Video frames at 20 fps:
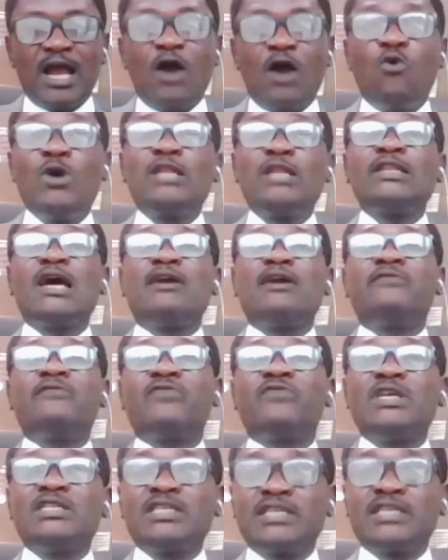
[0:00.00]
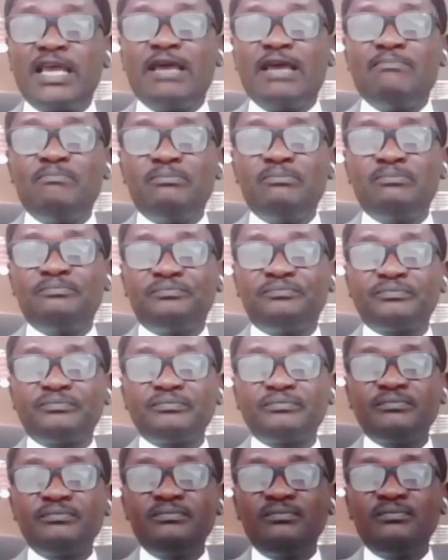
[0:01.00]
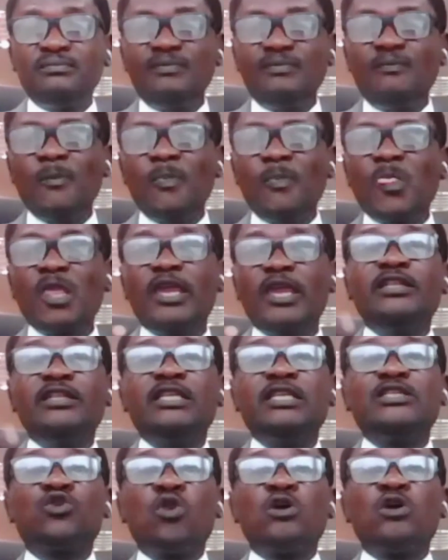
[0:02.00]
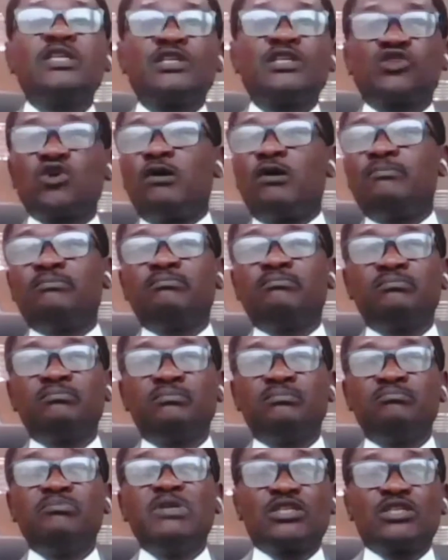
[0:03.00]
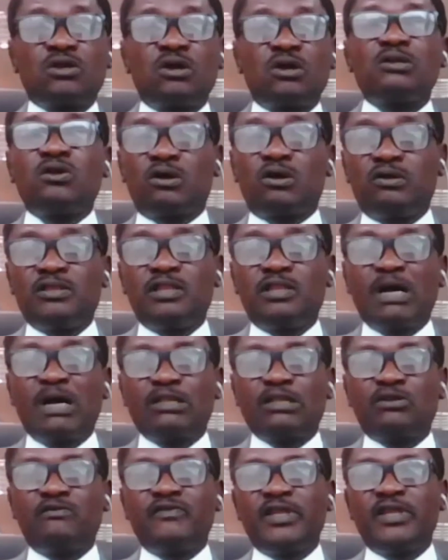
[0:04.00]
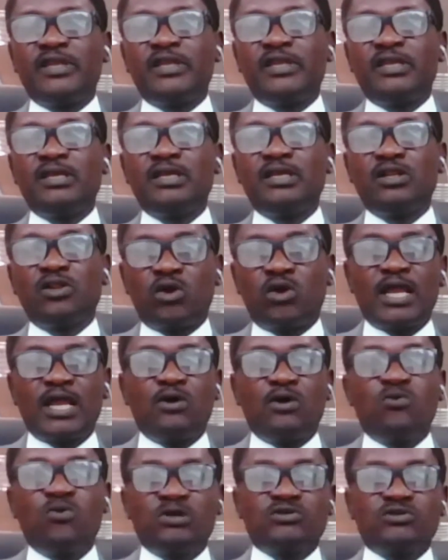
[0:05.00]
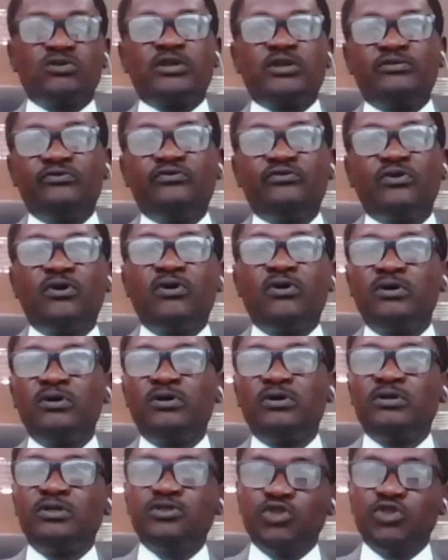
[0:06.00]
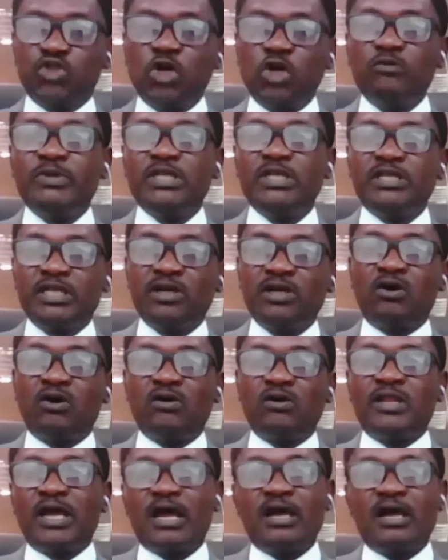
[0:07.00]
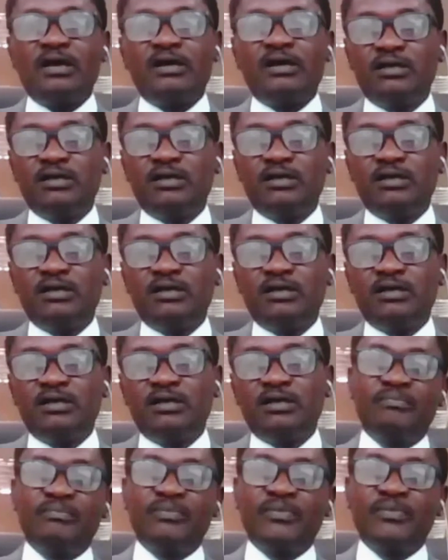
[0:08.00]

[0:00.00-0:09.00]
And when that reference came, it discloses some misconduct on the part of the lawyer who was looking for a job in the other law firm.